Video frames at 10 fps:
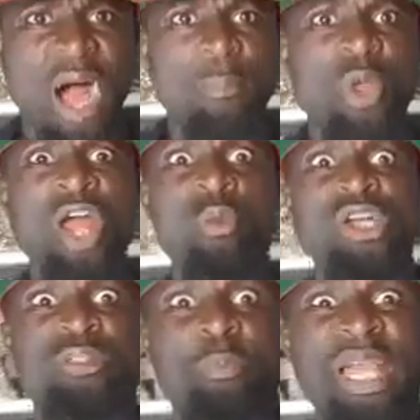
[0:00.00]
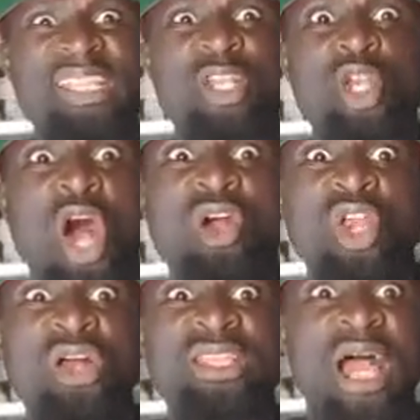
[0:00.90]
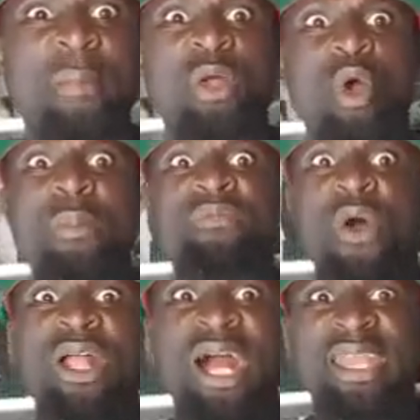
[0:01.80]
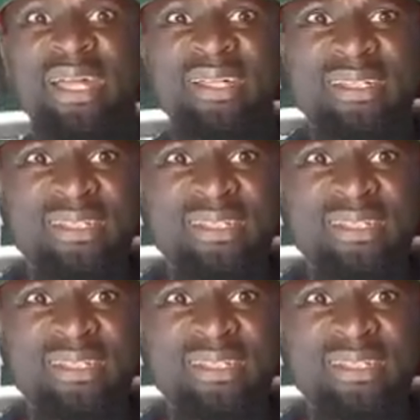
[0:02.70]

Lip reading: Abroad was built long time ago before Ghana.